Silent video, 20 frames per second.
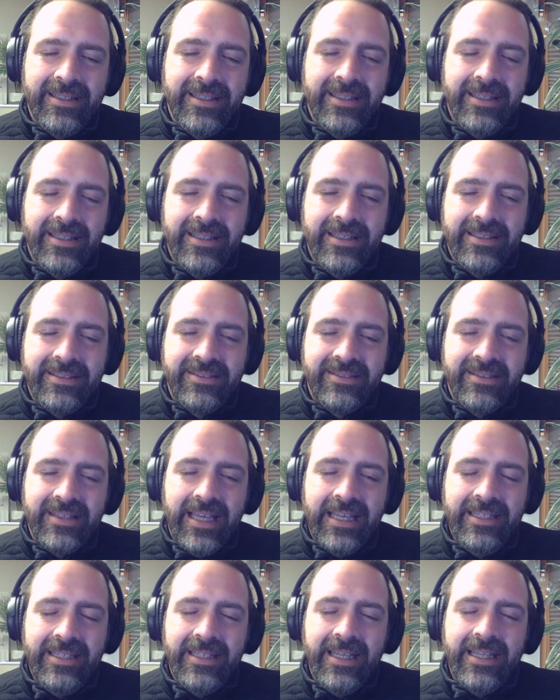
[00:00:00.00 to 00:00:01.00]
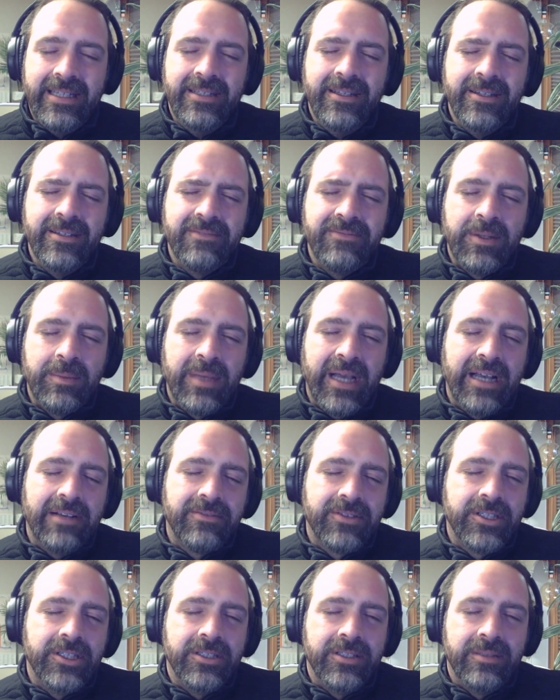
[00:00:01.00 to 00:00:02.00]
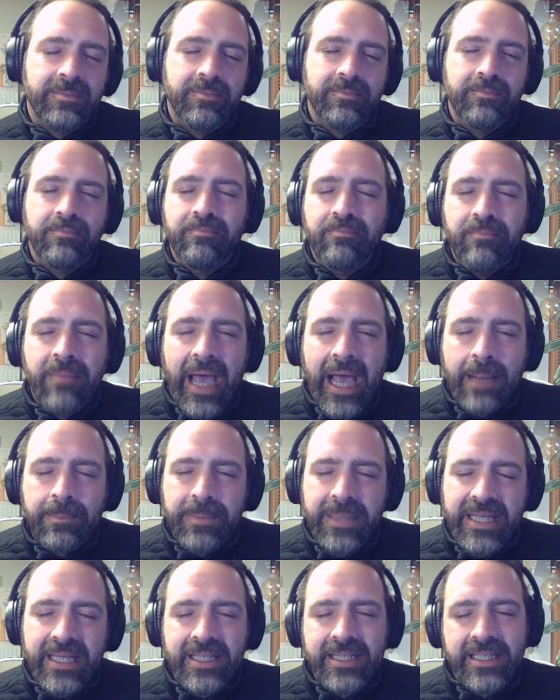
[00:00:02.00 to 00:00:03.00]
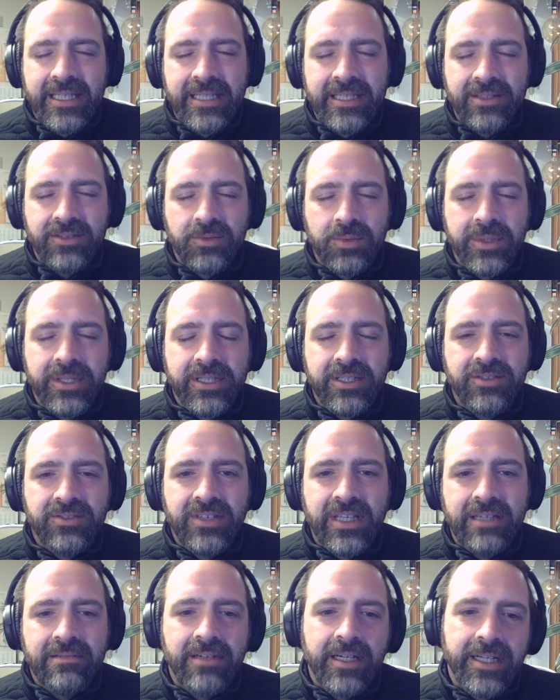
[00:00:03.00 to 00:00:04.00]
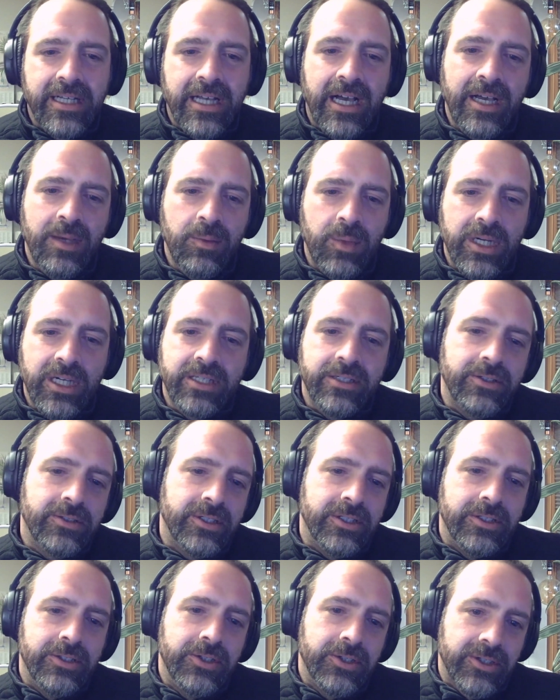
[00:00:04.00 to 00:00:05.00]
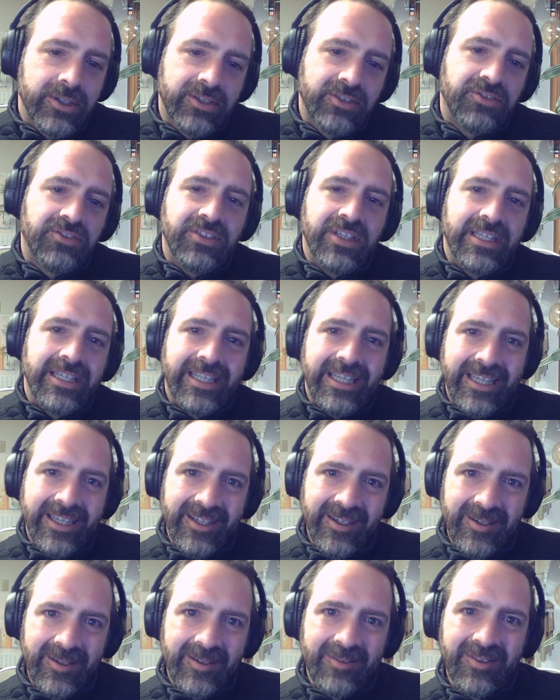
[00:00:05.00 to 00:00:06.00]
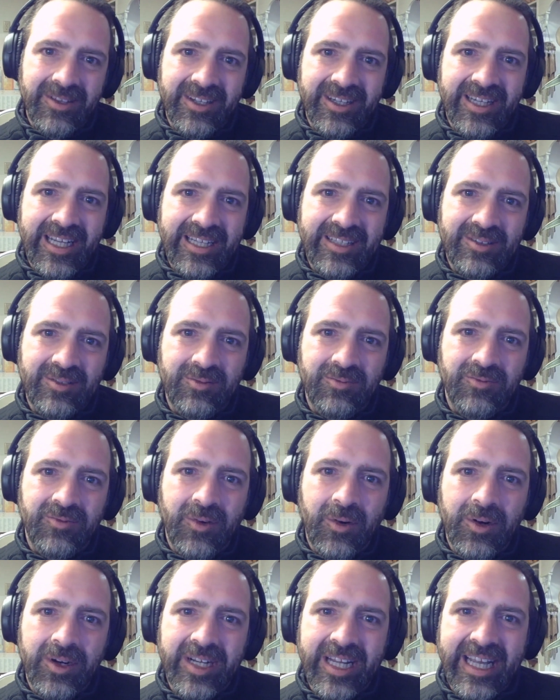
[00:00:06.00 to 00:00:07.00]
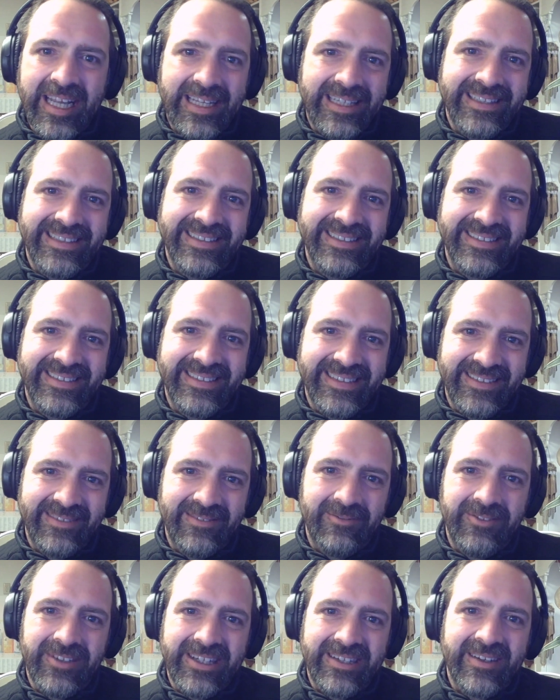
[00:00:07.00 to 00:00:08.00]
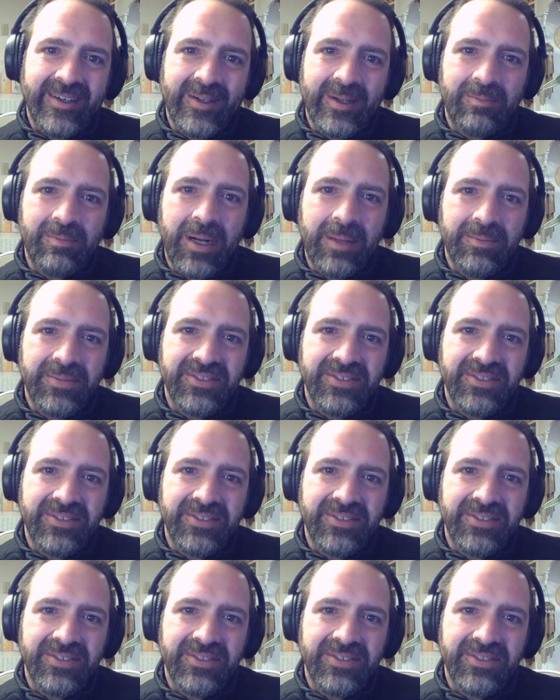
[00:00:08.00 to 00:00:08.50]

It's and none of them have good mapping things where you can say, like, I want to go to New York City over the next 4 days, figure out a pump